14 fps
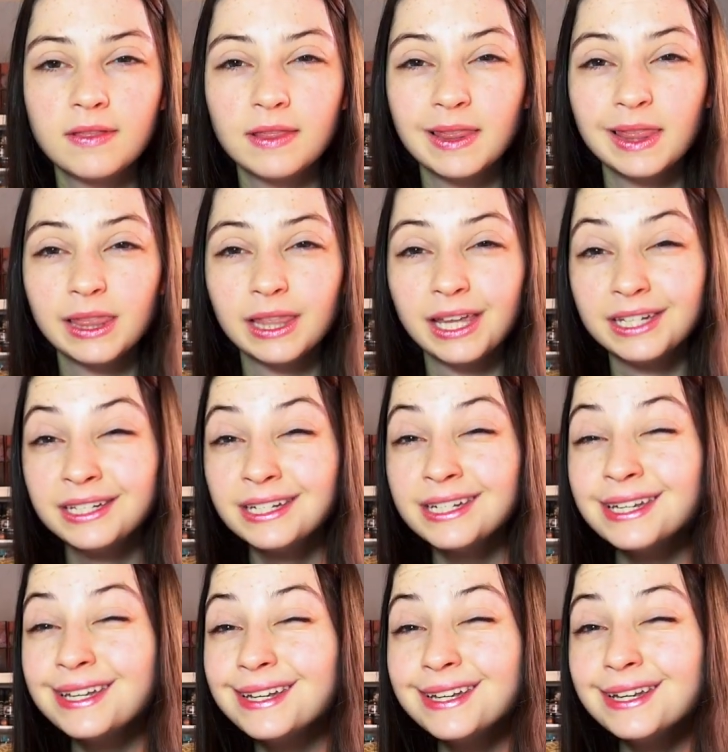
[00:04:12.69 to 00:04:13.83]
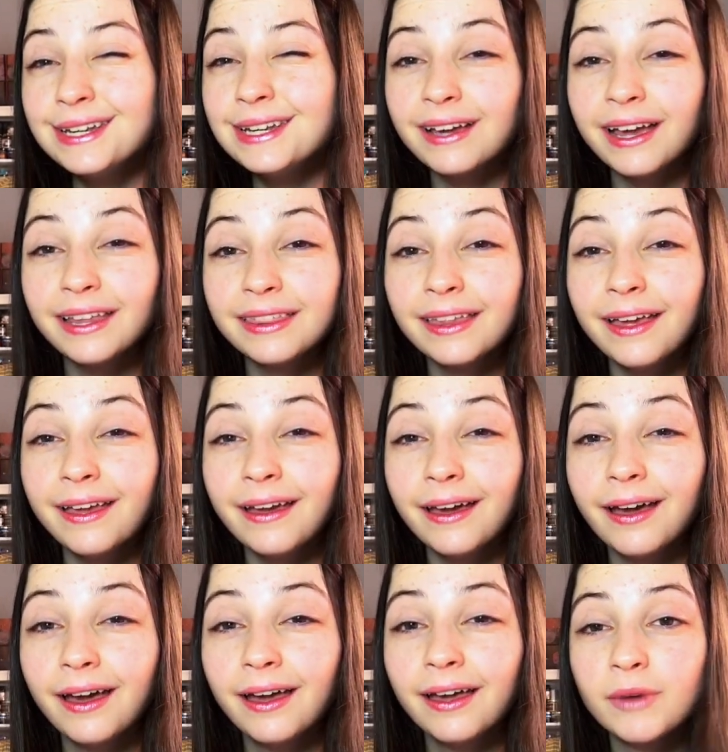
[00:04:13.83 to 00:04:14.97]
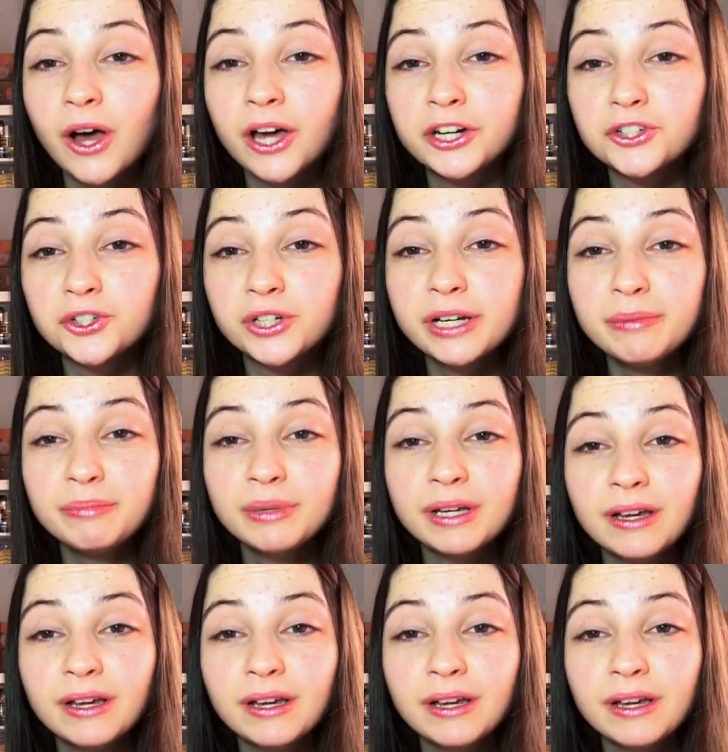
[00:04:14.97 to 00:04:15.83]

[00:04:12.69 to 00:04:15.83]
London, I think, on a trip.